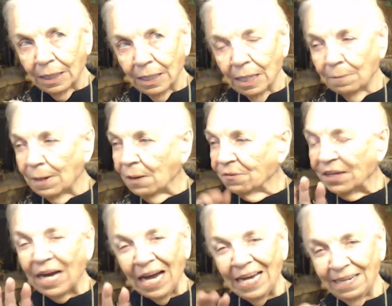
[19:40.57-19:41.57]
about the
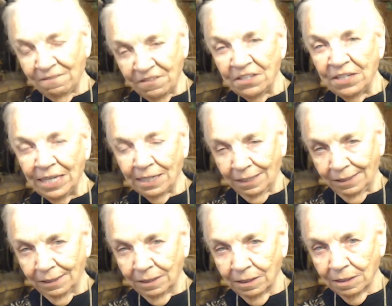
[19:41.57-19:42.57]
eye of the needle
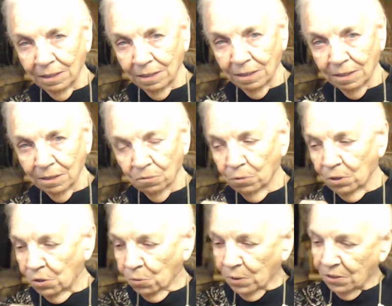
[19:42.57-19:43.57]

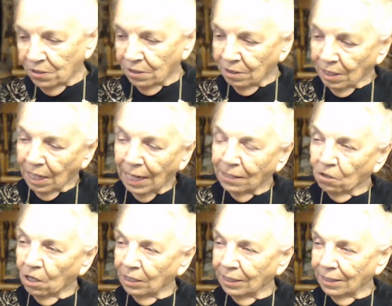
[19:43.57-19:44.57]
which was, I
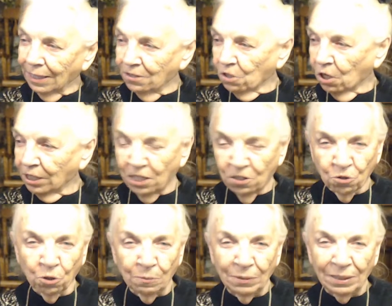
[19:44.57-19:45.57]
call it a doggy
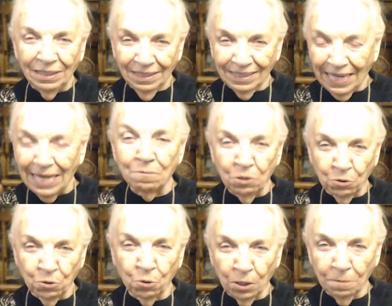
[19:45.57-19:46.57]
door, but a camel
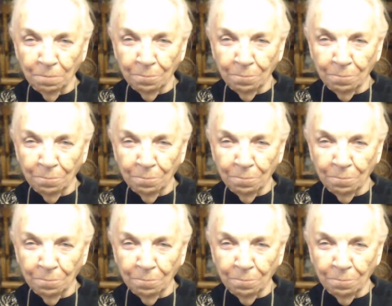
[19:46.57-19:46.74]
door.